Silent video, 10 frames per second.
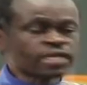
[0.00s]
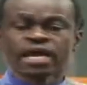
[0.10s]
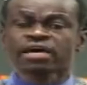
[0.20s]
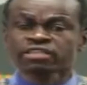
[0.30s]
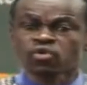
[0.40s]
in
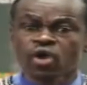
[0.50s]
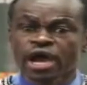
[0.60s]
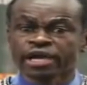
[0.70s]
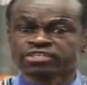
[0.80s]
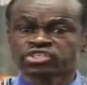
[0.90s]
other
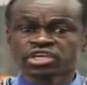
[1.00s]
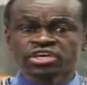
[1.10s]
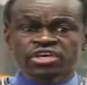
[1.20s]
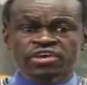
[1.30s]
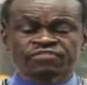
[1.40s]
words,
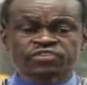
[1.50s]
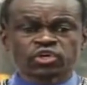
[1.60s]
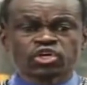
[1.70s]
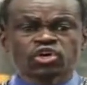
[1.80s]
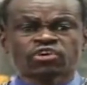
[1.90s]
if
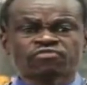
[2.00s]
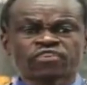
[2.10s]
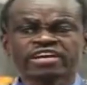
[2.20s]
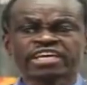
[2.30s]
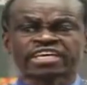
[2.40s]
you look
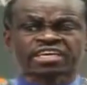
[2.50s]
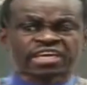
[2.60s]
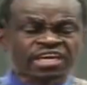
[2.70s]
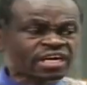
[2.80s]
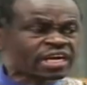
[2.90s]
very
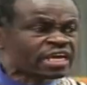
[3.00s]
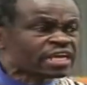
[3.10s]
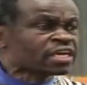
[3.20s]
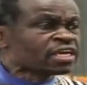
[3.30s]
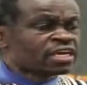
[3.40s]

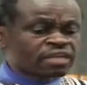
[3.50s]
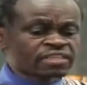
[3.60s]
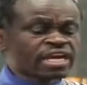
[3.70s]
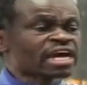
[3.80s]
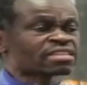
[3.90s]
keenly,
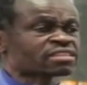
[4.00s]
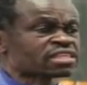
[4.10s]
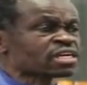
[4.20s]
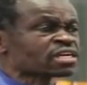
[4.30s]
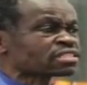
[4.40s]
there are
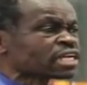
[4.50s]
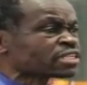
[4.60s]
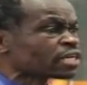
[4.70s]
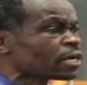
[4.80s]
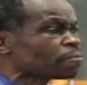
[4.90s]
things
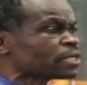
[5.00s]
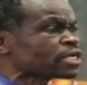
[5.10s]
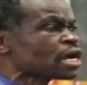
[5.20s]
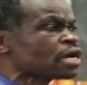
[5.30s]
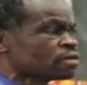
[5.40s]
that can be
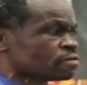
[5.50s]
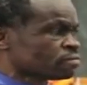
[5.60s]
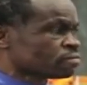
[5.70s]
done.